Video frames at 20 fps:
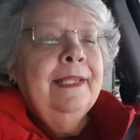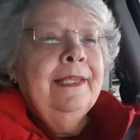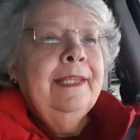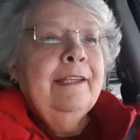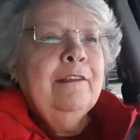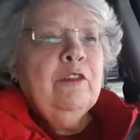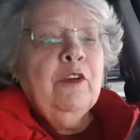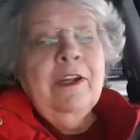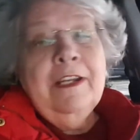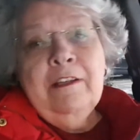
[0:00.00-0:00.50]

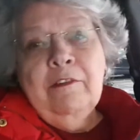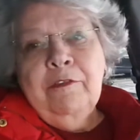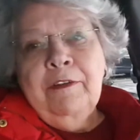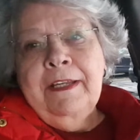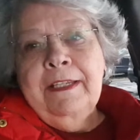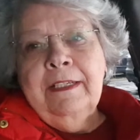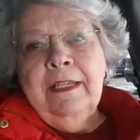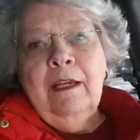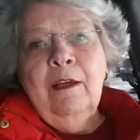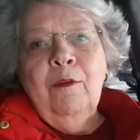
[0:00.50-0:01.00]
they're trying to
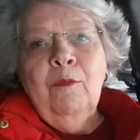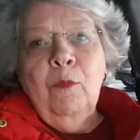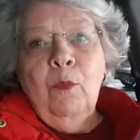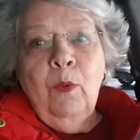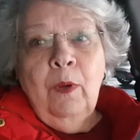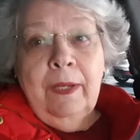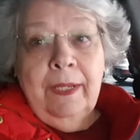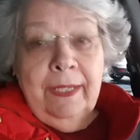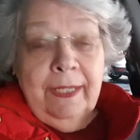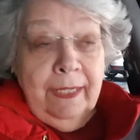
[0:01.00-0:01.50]
find out
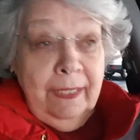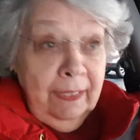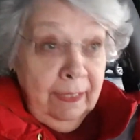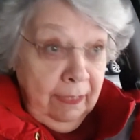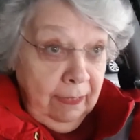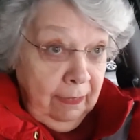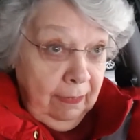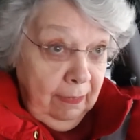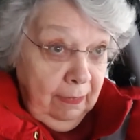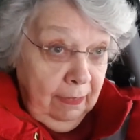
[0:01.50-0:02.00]
why
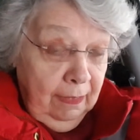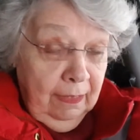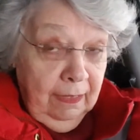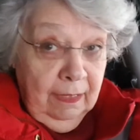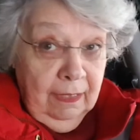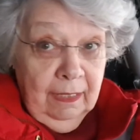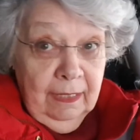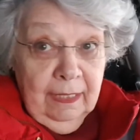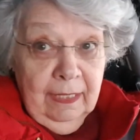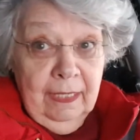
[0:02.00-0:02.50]

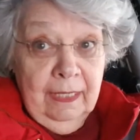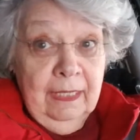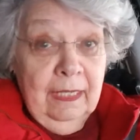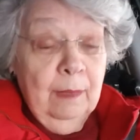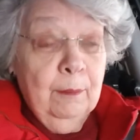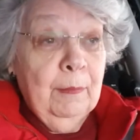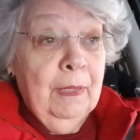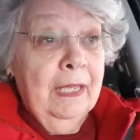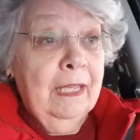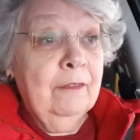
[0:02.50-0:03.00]
I
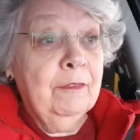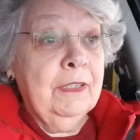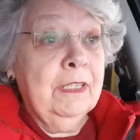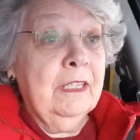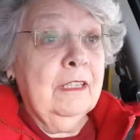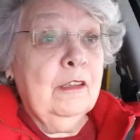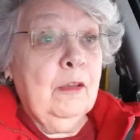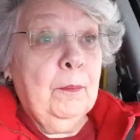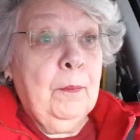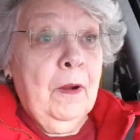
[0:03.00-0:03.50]
am
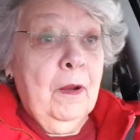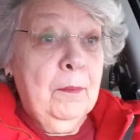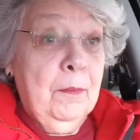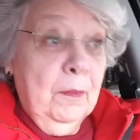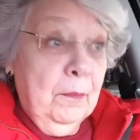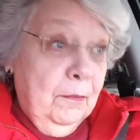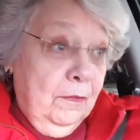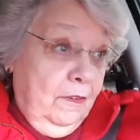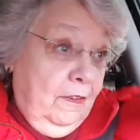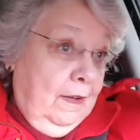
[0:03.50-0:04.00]
having the
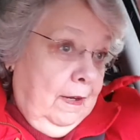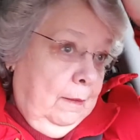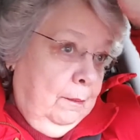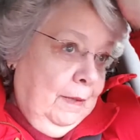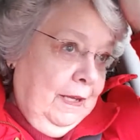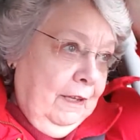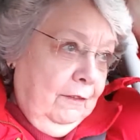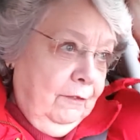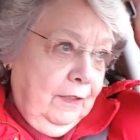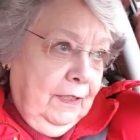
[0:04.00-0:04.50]
problems that I'm
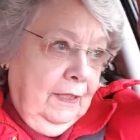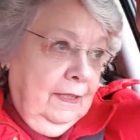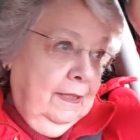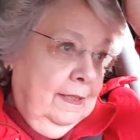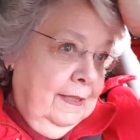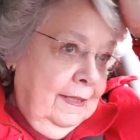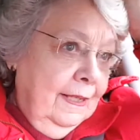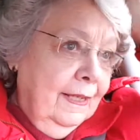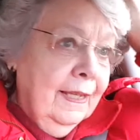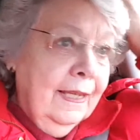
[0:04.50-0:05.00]
having.
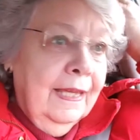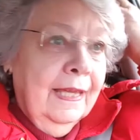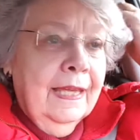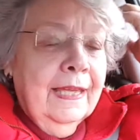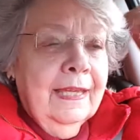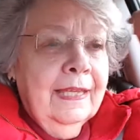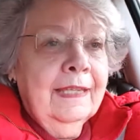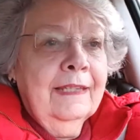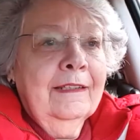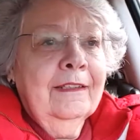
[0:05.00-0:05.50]

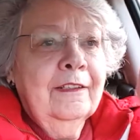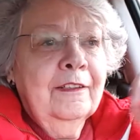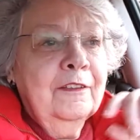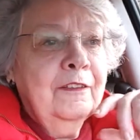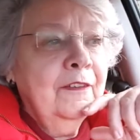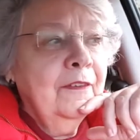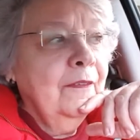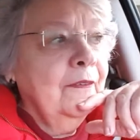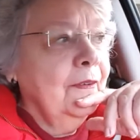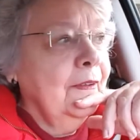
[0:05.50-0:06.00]
And
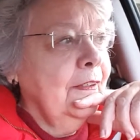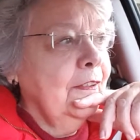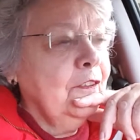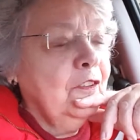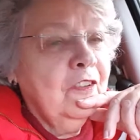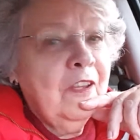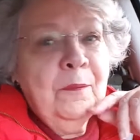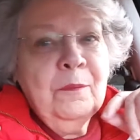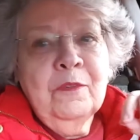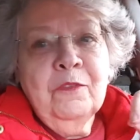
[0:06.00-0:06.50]
as
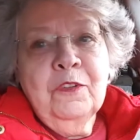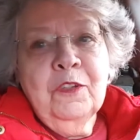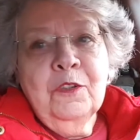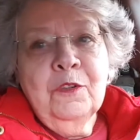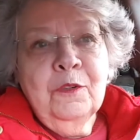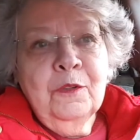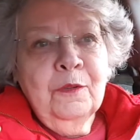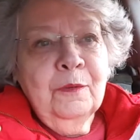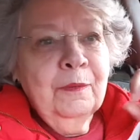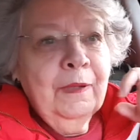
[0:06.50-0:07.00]
some of
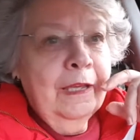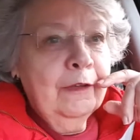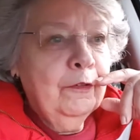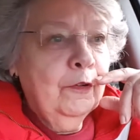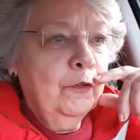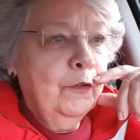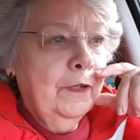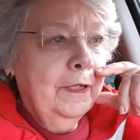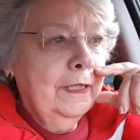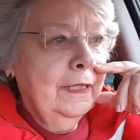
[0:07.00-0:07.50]
you have
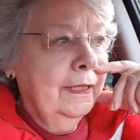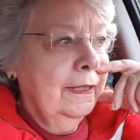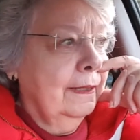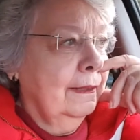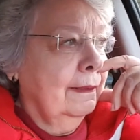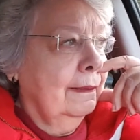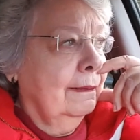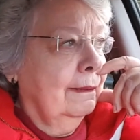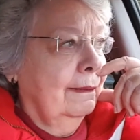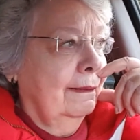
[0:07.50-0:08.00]
already
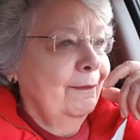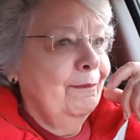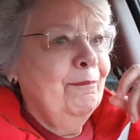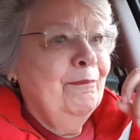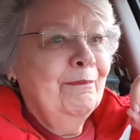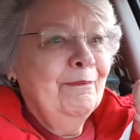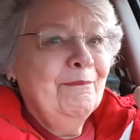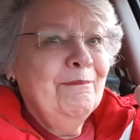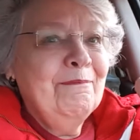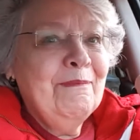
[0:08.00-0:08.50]

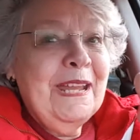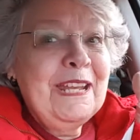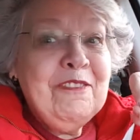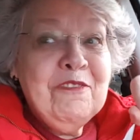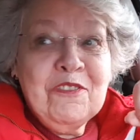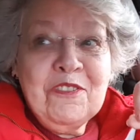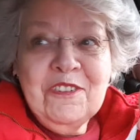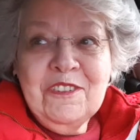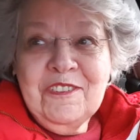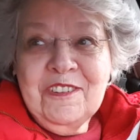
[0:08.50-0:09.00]

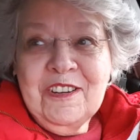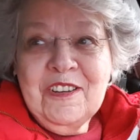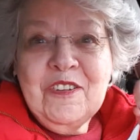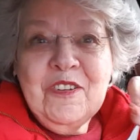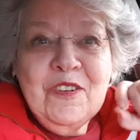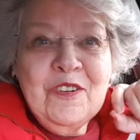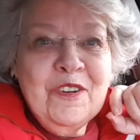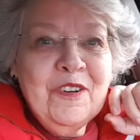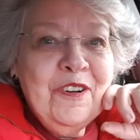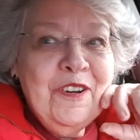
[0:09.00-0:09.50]
mentioned in
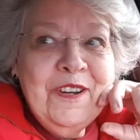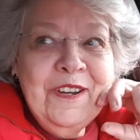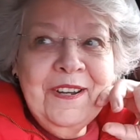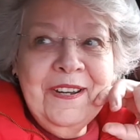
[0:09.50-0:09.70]
your